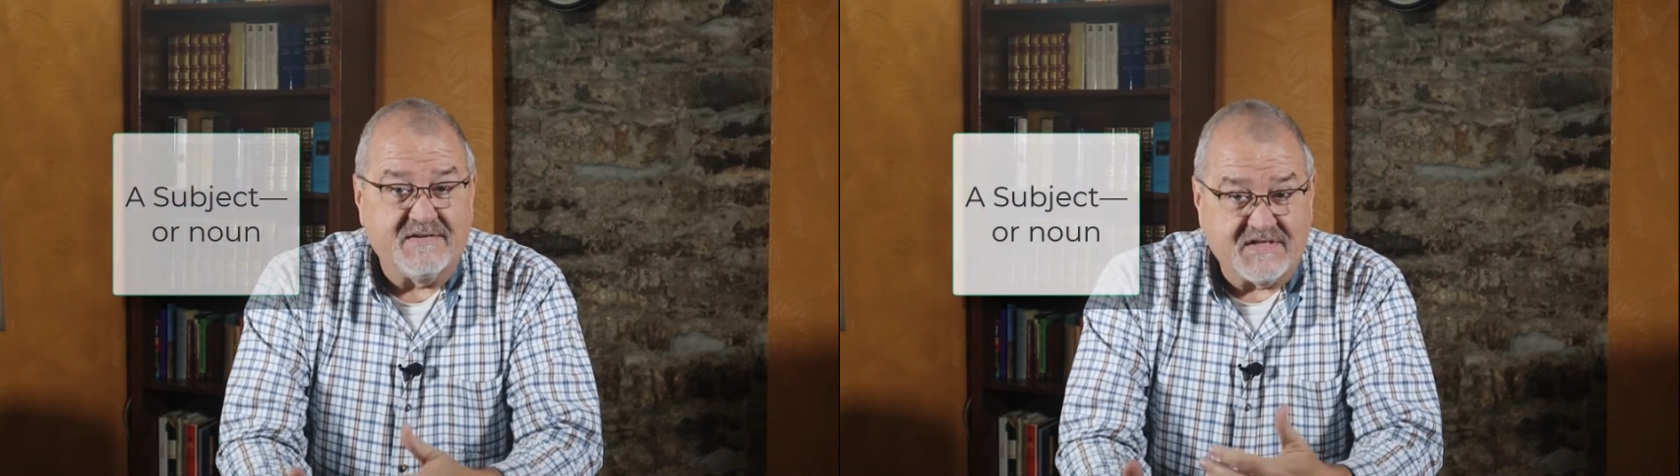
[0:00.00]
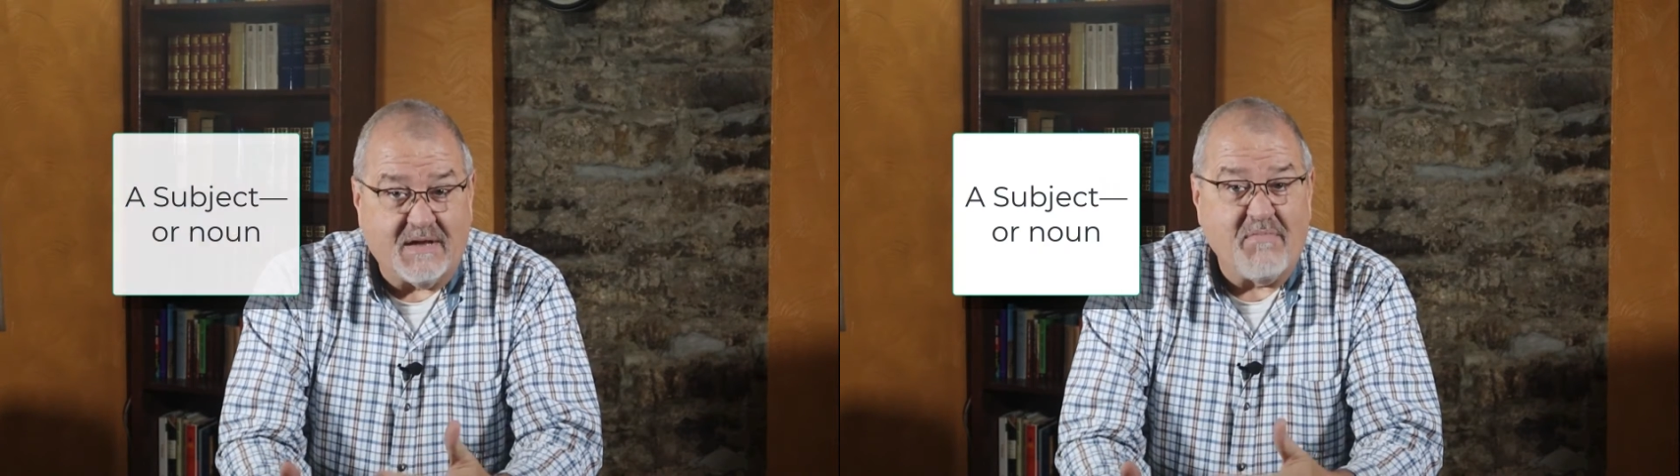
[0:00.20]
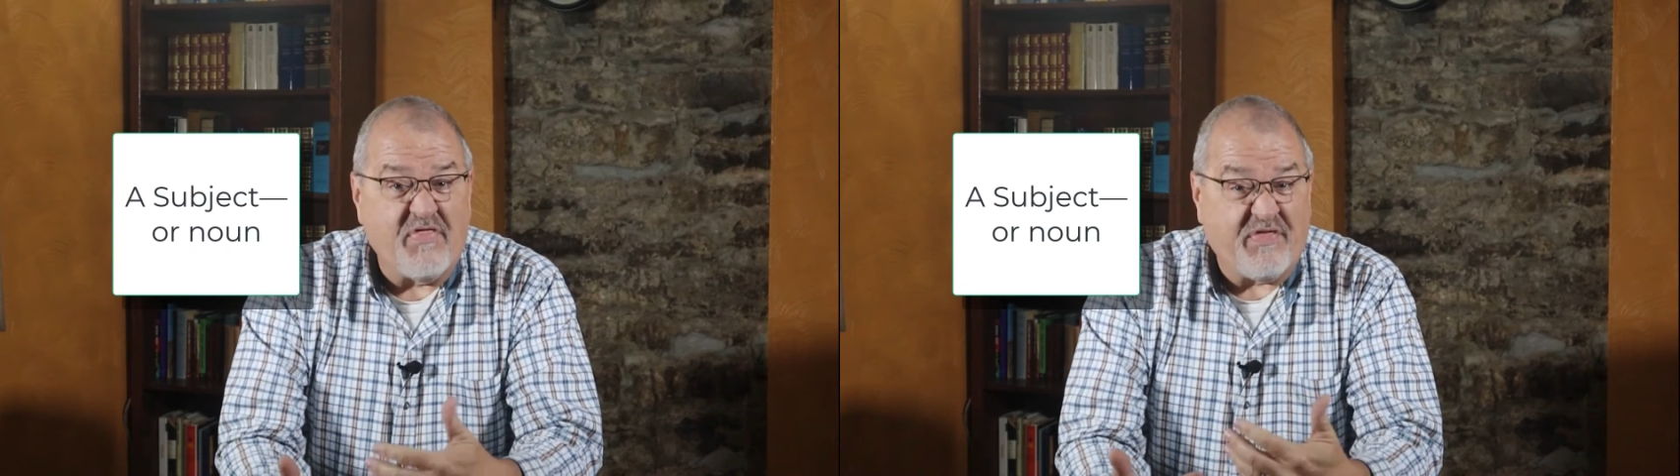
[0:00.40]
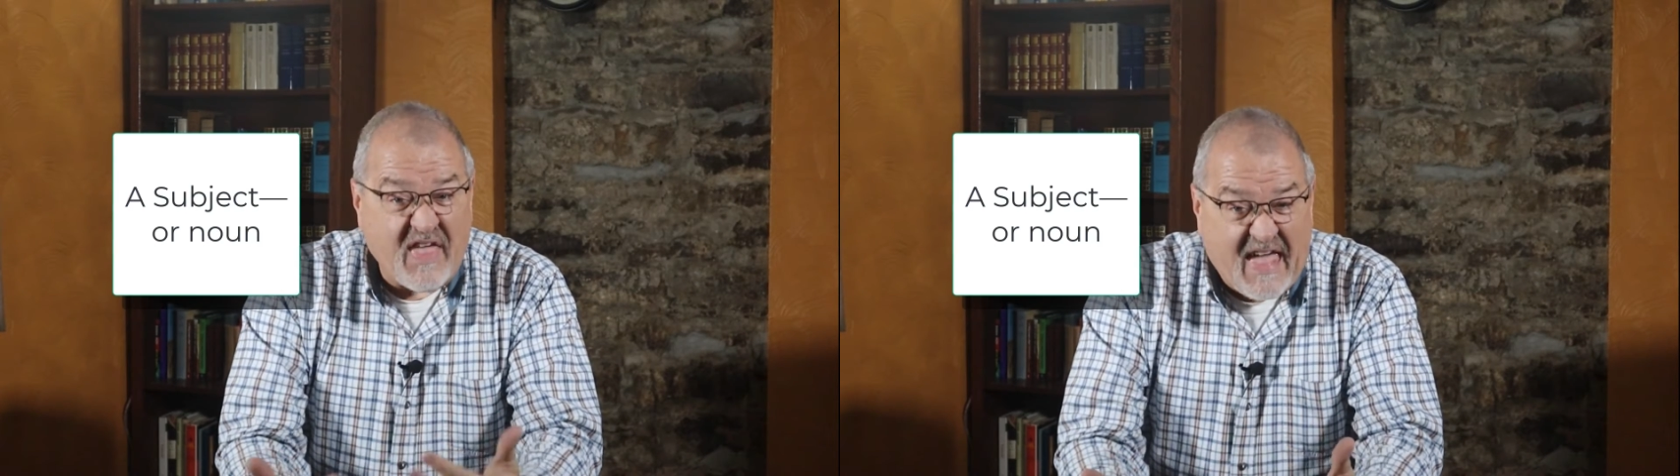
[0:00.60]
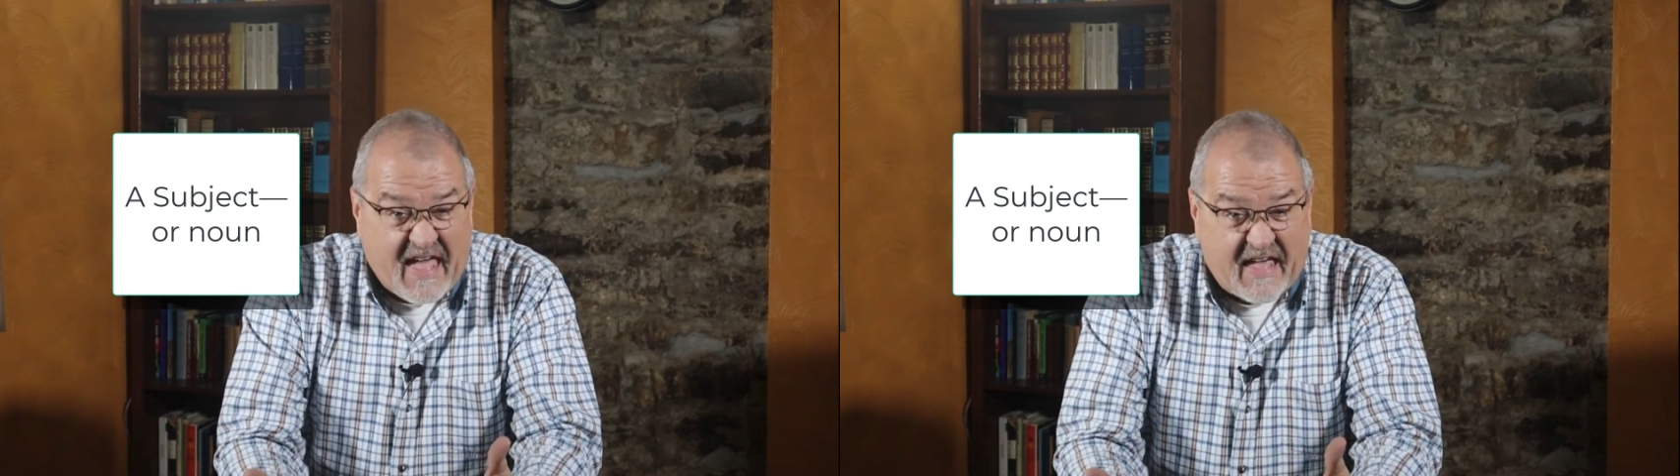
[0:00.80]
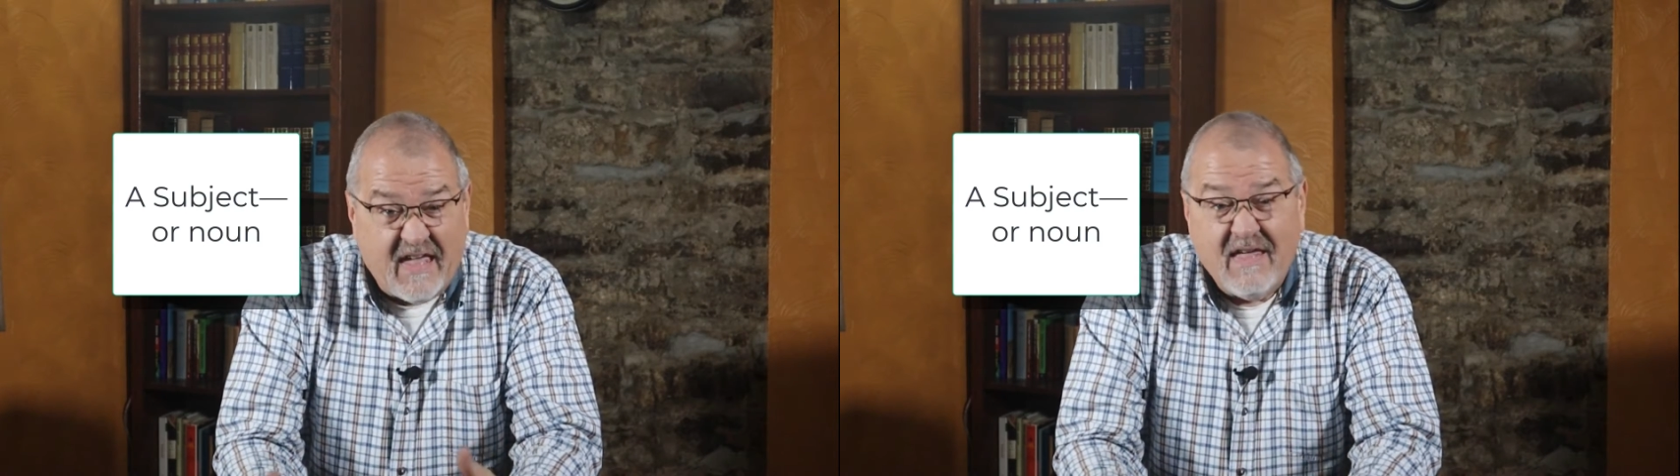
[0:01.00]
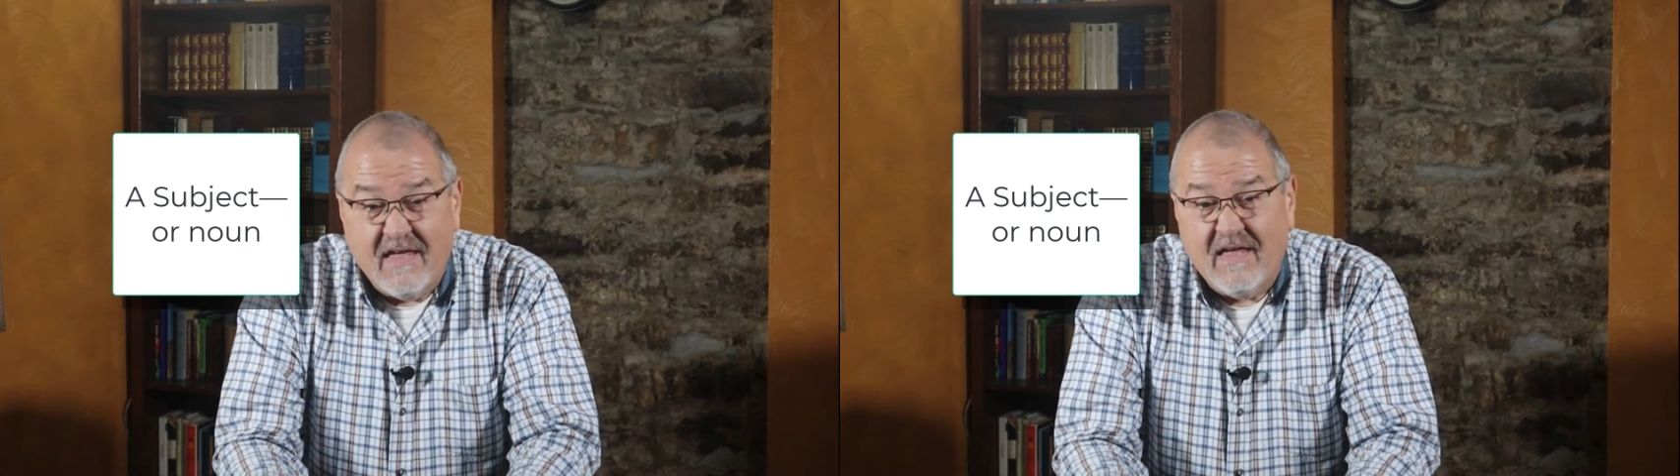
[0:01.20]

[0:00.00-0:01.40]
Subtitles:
something,